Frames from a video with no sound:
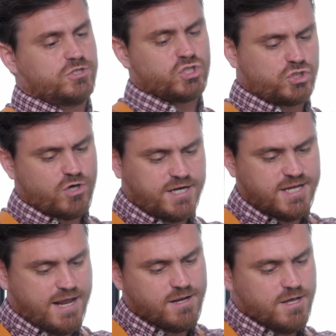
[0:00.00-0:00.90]
You're just trying
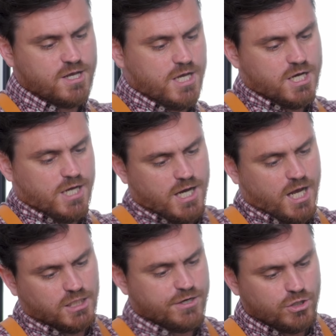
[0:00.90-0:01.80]
to get
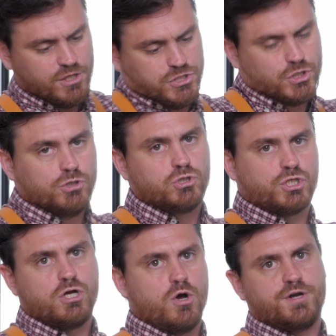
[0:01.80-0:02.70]
a little of the
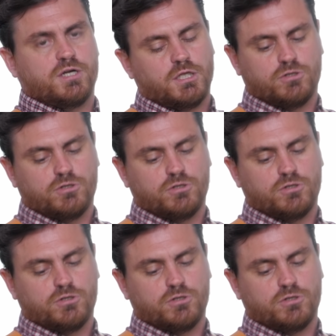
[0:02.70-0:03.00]
dilution going and a